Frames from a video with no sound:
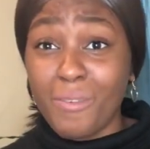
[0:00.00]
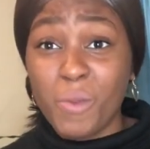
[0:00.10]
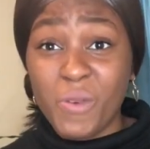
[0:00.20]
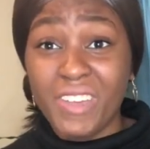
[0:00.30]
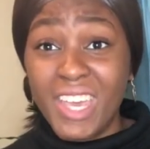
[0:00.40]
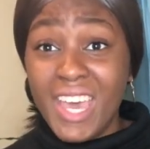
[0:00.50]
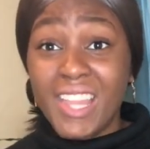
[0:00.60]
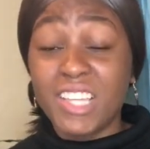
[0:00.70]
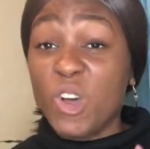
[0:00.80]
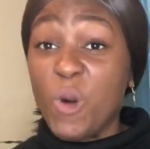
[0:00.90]
movie?
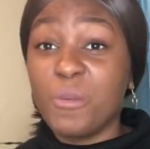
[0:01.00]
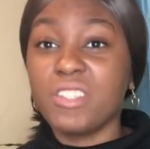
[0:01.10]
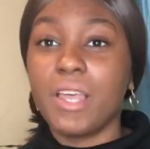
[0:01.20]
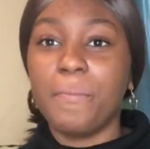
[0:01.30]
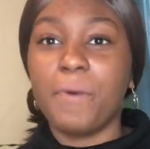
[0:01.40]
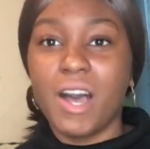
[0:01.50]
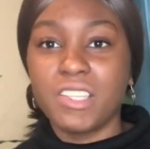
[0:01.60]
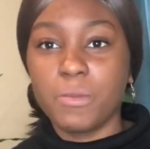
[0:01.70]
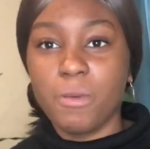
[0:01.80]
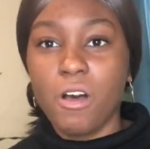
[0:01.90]
That's almost
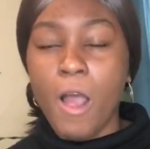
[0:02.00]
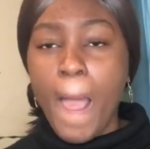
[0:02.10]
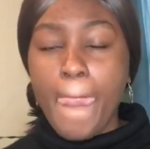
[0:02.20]
impossible.